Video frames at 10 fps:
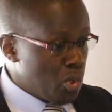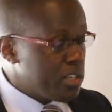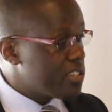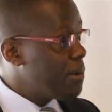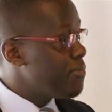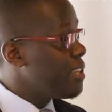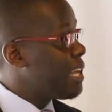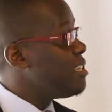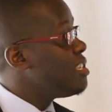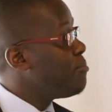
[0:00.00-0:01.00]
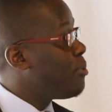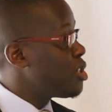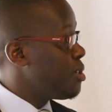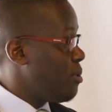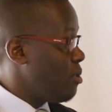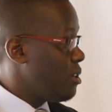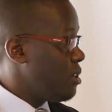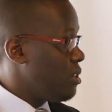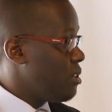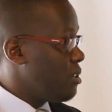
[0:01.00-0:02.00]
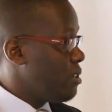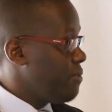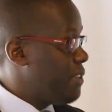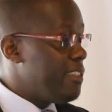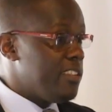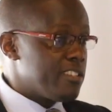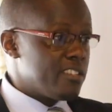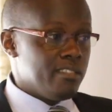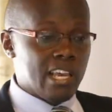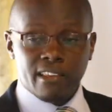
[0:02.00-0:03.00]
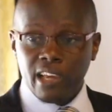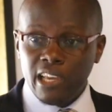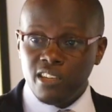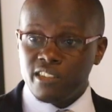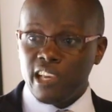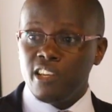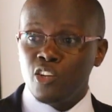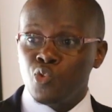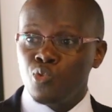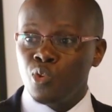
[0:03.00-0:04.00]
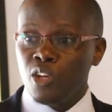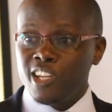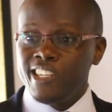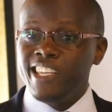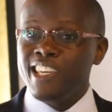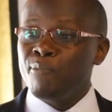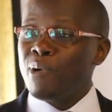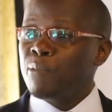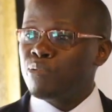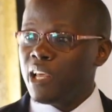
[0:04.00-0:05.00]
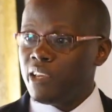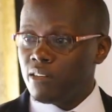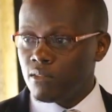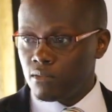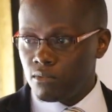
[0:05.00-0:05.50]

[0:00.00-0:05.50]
doing something that is impossible." Then the other guy decided to dig a pipeline.